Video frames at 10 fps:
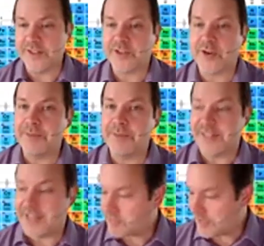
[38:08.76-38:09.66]
to describe the
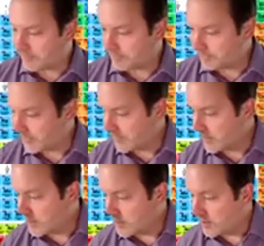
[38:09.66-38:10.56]
same thing.
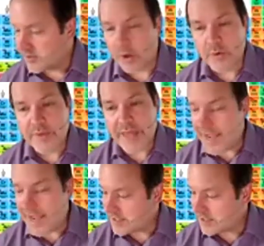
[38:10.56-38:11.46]
So
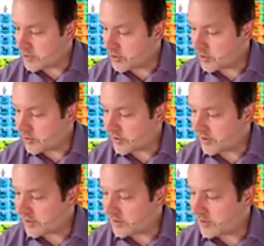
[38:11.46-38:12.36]
that
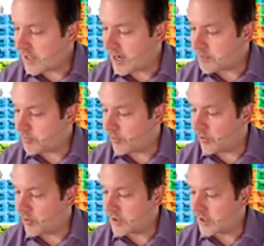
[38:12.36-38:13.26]
induced
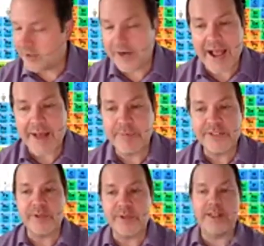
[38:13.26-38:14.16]
dipole here
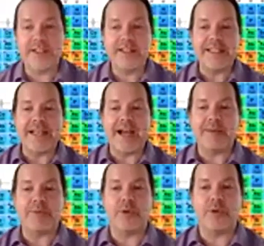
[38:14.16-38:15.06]
happens within the
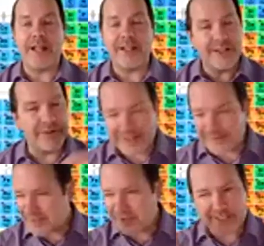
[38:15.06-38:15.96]
nonpolar molecule and it
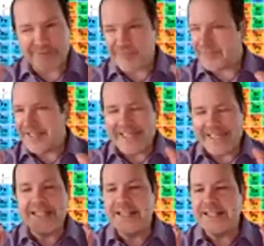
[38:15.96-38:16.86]
gives it just a
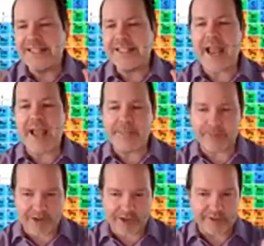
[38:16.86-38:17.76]
fleeting
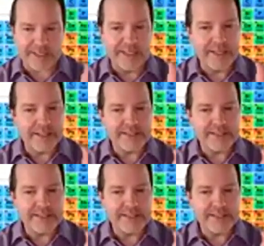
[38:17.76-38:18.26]
temporary